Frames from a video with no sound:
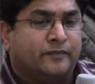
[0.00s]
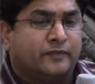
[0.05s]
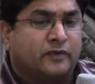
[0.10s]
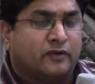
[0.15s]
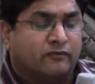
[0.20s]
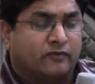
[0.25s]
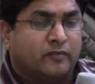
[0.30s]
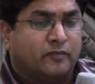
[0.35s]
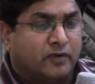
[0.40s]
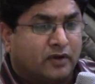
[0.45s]

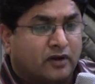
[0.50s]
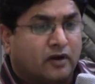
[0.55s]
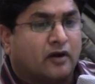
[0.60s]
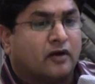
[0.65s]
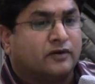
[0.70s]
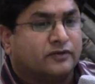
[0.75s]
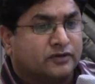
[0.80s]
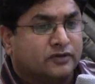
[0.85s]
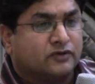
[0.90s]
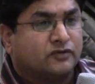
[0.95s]
We've been
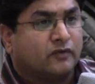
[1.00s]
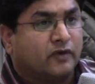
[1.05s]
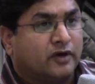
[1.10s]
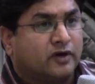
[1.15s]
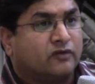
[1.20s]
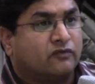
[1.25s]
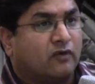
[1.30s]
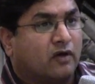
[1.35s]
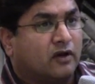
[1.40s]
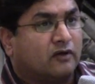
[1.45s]
around since
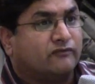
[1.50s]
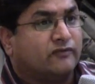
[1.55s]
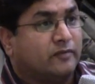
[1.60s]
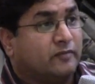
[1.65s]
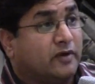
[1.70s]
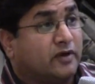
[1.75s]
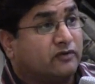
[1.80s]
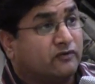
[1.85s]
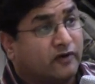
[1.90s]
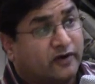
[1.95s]
2012. We
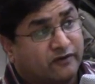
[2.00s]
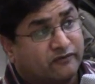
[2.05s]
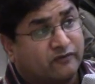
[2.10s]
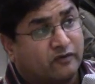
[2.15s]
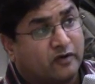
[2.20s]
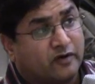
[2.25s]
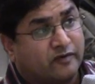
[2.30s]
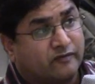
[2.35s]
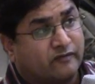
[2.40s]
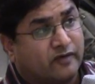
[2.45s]
made
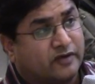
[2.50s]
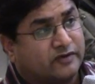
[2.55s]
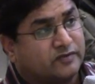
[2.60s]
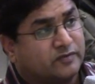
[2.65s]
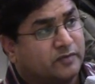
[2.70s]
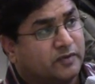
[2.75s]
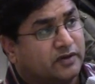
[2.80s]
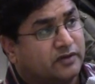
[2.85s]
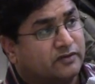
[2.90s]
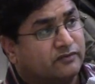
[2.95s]
24
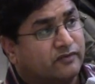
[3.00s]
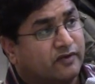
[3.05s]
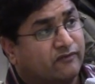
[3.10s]
investments.